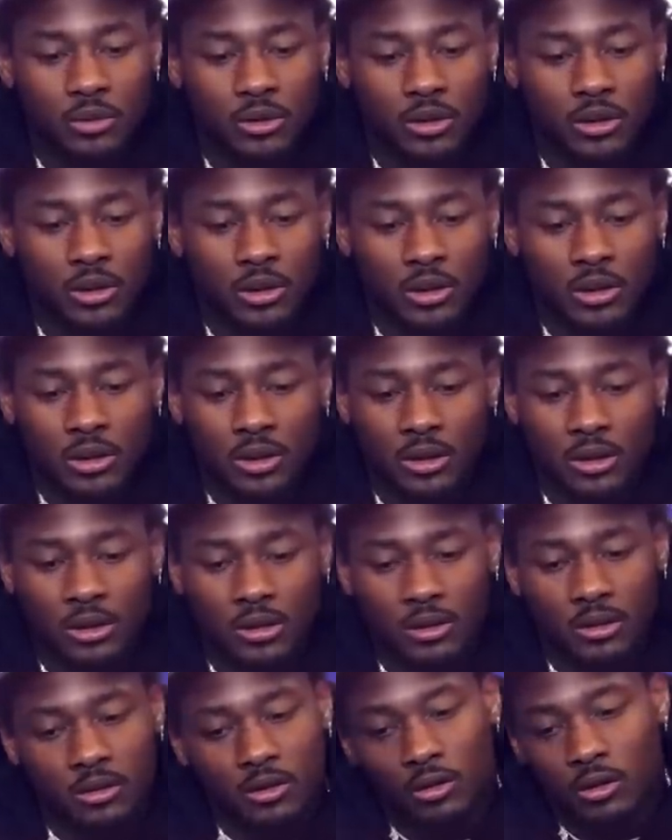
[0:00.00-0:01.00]
But
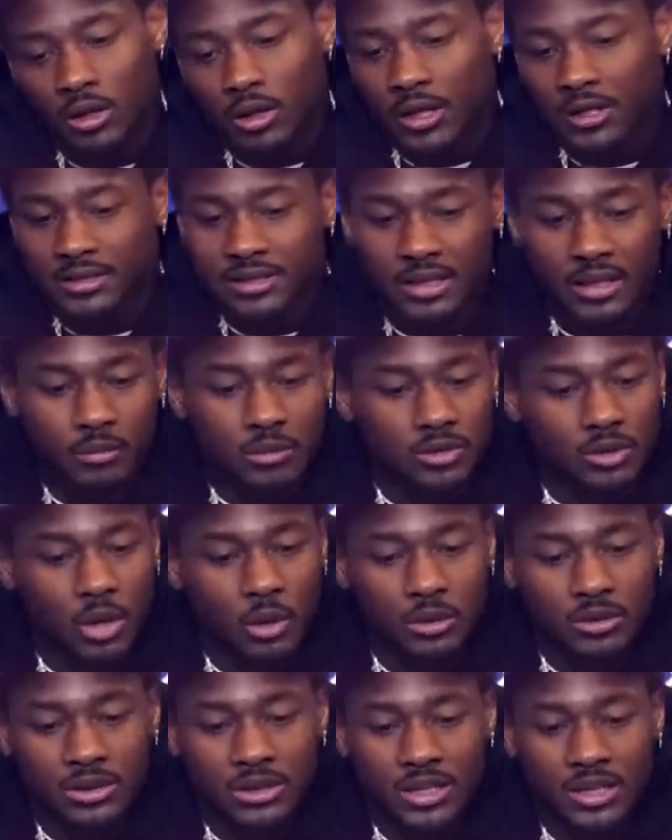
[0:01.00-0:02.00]
you know, the next team is
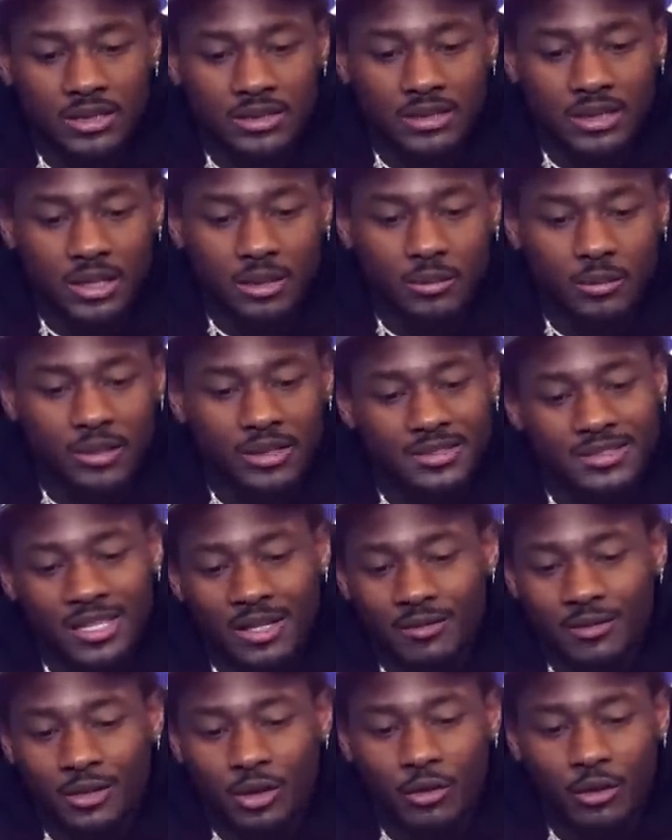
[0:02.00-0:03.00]
always the next team. But it's
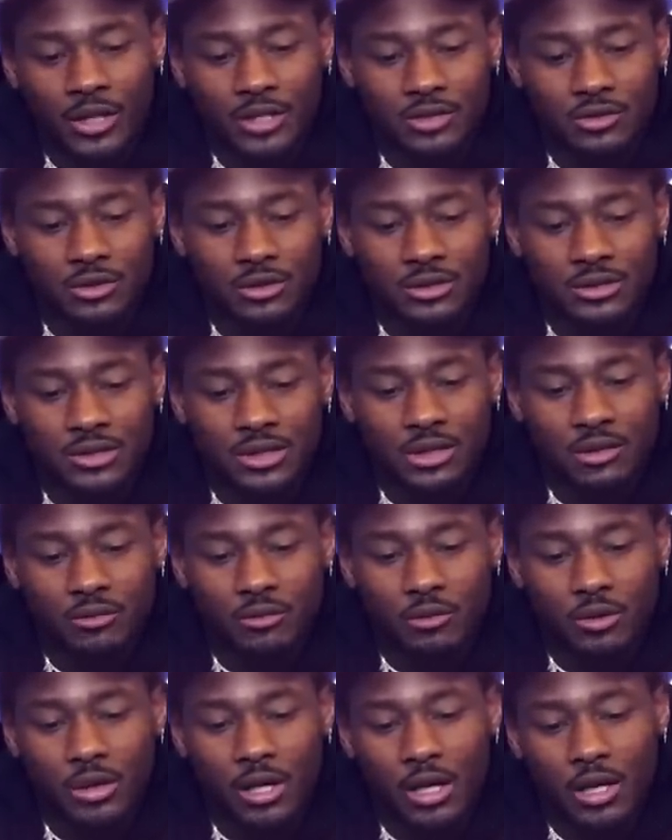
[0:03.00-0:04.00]
never no extra
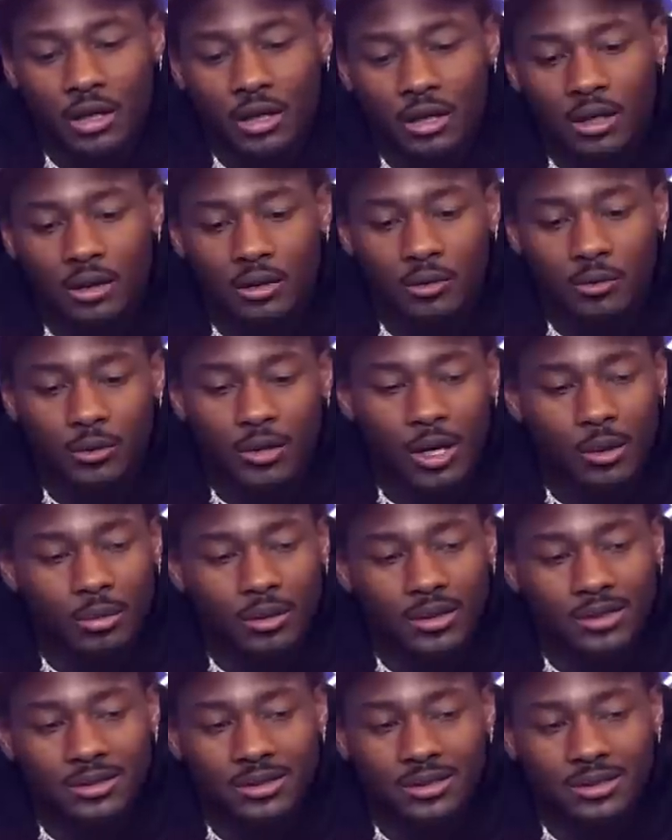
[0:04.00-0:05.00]
incentive when I when I
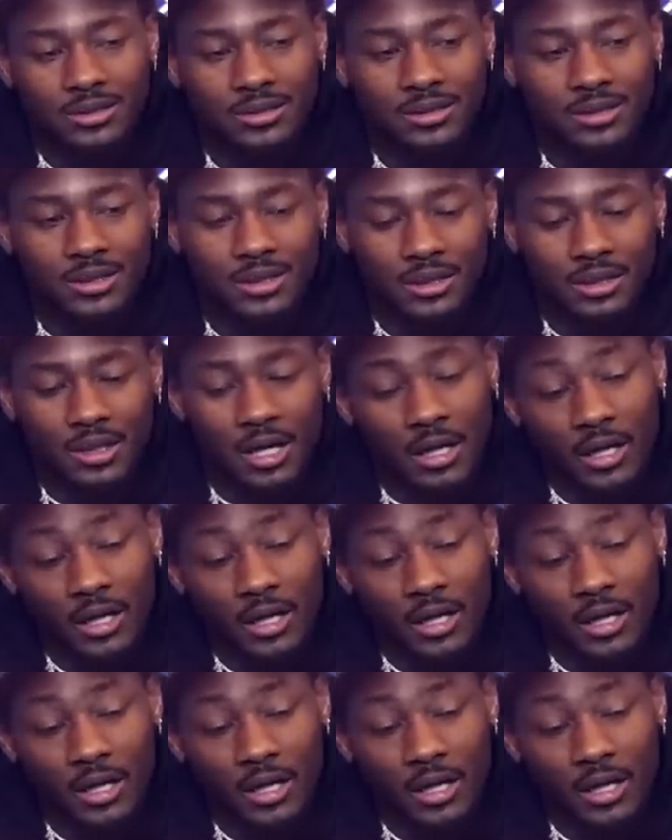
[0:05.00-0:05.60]
play Tennessee.